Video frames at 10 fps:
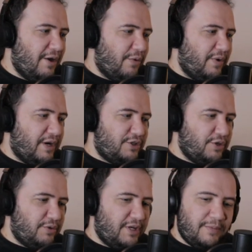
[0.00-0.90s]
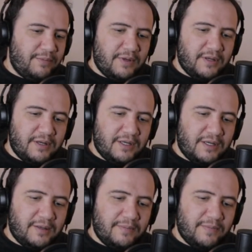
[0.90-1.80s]
where I showed him
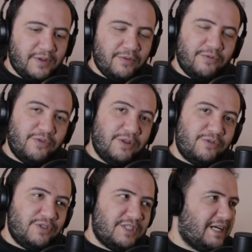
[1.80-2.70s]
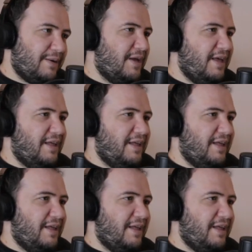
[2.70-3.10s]
for the first time.